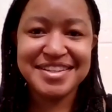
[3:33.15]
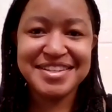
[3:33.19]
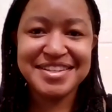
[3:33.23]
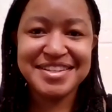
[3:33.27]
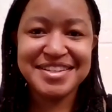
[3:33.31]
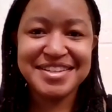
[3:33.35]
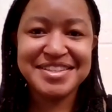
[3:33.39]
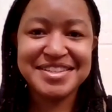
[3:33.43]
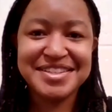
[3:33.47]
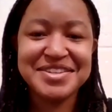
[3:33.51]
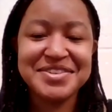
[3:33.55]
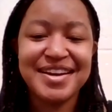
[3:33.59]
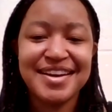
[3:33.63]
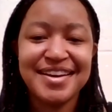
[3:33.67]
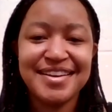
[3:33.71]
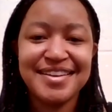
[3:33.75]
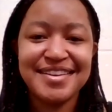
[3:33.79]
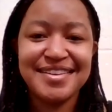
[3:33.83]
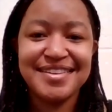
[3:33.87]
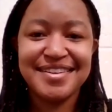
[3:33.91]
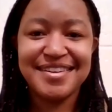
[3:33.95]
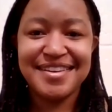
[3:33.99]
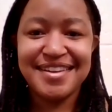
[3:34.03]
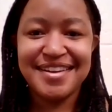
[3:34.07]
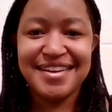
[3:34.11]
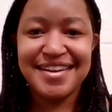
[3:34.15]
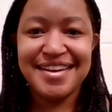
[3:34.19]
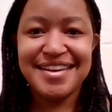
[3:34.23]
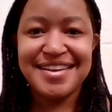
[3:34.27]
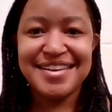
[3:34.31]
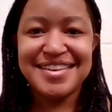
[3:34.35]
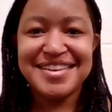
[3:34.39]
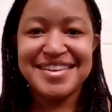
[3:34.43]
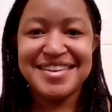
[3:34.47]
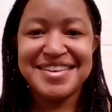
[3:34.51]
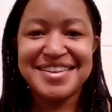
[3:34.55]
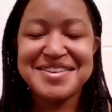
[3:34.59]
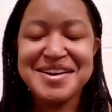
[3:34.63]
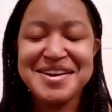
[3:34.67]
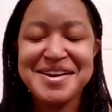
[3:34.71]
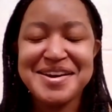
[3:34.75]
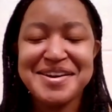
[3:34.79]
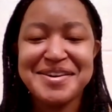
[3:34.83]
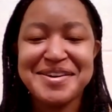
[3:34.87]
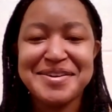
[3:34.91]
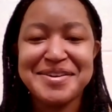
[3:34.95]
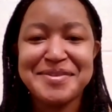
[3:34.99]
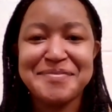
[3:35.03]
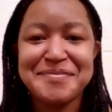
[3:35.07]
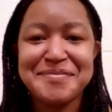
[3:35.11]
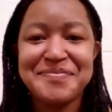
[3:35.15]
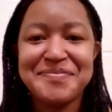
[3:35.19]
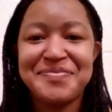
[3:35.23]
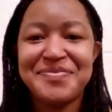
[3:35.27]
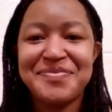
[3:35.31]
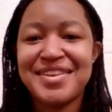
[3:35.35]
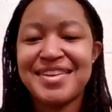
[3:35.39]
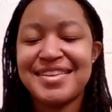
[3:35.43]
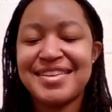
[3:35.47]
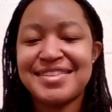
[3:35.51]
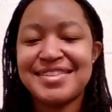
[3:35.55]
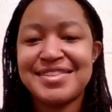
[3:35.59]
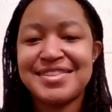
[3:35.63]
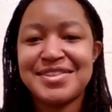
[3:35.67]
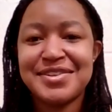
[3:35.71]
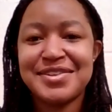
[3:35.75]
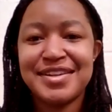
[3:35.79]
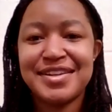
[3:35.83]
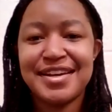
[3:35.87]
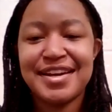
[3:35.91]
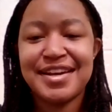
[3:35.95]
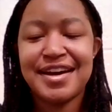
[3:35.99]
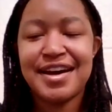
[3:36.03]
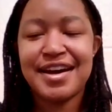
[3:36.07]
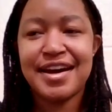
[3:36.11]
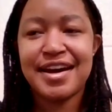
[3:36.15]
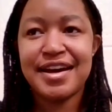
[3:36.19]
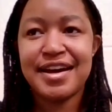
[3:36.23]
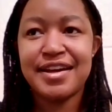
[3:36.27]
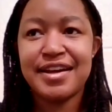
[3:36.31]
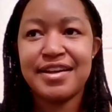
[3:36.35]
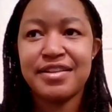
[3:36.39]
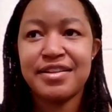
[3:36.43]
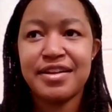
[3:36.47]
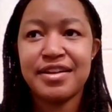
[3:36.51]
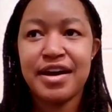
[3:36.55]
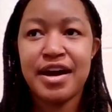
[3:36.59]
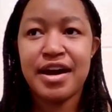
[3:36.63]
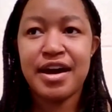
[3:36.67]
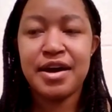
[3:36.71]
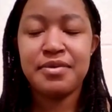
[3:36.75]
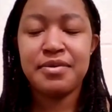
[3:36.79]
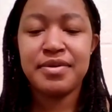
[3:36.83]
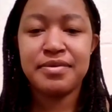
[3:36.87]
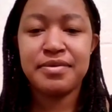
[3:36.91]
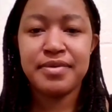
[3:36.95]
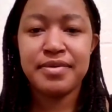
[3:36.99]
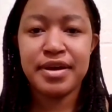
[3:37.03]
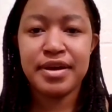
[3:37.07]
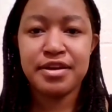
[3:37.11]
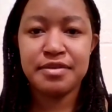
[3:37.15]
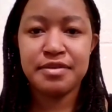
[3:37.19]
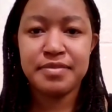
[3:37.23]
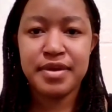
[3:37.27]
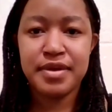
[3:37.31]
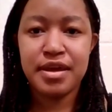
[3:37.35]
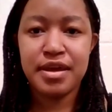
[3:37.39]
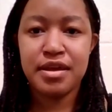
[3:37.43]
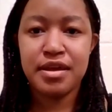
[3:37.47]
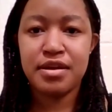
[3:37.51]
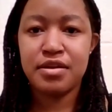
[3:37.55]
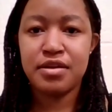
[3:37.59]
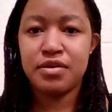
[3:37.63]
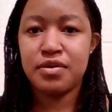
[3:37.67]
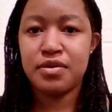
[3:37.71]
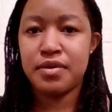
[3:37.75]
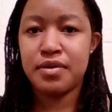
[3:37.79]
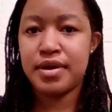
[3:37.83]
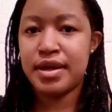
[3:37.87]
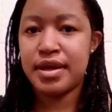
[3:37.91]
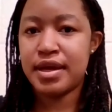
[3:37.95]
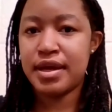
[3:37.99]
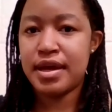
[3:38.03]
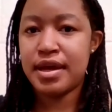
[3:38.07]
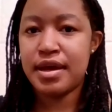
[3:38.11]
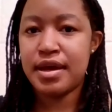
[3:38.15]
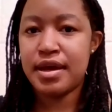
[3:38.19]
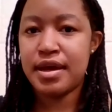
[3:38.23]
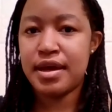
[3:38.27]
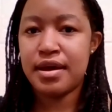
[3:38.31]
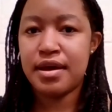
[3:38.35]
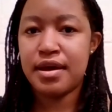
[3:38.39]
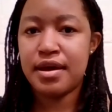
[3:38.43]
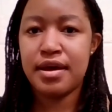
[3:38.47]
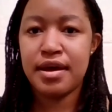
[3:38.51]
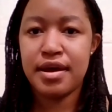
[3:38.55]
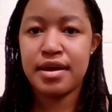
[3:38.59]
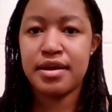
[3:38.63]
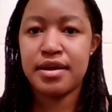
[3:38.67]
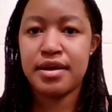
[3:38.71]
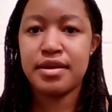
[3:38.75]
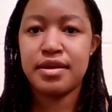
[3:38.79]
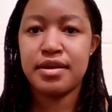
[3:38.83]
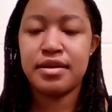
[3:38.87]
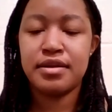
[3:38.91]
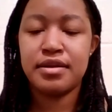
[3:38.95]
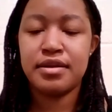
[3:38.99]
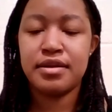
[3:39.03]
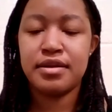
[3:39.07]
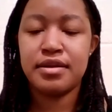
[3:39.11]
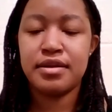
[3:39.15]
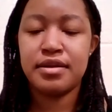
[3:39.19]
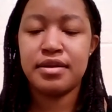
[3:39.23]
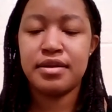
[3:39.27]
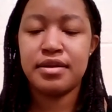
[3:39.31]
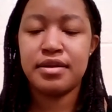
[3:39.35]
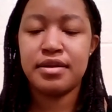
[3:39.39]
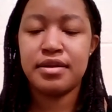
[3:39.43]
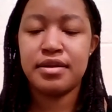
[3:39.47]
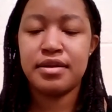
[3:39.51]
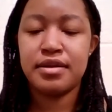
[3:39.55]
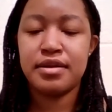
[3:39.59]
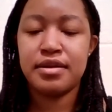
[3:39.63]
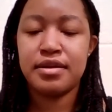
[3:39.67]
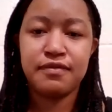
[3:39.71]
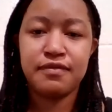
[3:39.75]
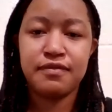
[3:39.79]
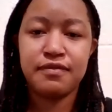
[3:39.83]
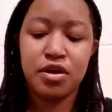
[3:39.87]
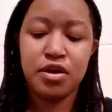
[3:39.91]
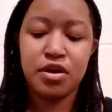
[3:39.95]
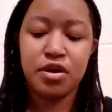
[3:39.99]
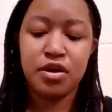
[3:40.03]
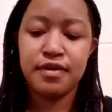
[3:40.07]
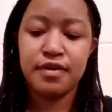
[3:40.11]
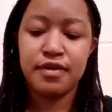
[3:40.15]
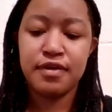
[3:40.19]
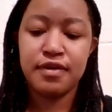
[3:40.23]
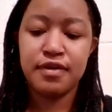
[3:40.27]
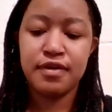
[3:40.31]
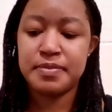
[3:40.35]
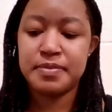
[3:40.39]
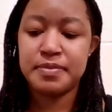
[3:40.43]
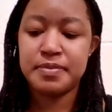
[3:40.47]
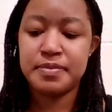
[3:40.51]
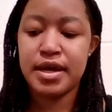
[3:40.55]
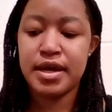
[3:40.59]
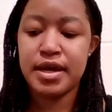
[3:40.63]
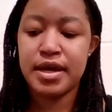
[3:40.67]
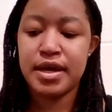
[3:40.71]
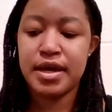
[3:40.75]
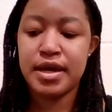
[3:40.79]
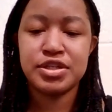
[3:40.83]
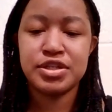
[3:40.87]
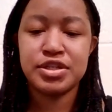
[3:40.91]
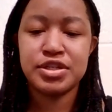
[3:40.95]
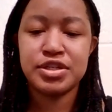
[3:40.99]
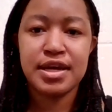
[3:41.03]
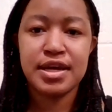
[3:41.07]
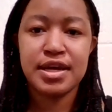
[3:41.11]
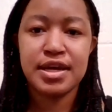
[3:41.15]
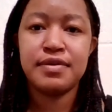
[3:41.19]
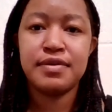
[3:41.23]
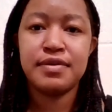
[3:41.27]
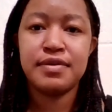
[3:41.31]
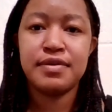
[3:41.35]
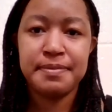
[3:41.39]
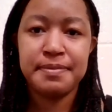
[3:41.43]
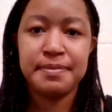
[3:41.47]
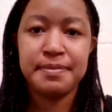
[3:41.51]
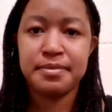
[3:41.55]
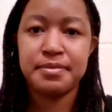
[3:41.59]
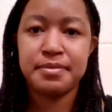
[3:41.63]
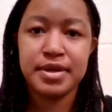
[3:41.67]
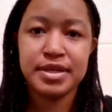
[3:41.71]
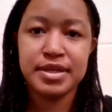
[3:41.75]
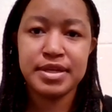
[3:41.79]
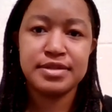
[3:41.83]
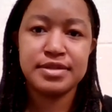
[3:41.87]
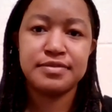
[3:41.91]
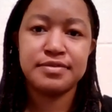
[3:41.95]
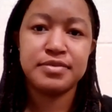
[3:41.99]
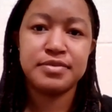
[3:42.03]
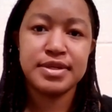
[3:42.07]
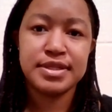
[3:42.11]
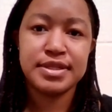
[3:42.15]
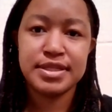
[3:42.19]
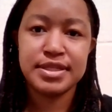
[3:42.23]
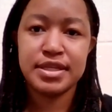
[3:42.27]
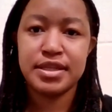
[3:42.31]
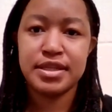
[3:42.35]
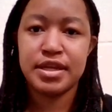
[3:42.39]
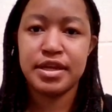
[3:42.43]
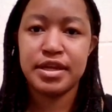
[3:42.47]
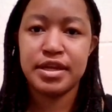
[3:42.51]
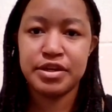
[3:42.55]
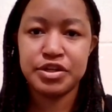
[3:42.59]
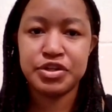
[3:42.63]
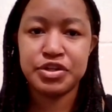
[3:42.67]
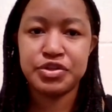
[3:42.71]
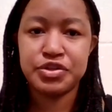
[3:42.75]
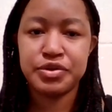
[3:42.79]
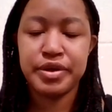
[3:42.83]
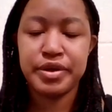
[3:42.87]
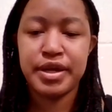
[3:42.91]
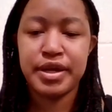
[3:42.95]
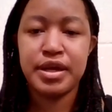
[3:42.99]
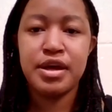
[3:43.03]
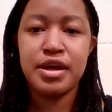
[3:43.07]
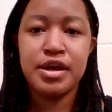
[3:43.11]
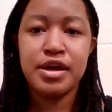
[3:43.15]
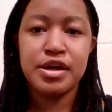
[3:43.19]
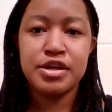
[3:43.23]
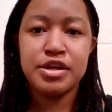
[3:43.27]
It's okay. I would recommend going ahead and getting involved by just kind of keeping abreast of what's in the industry.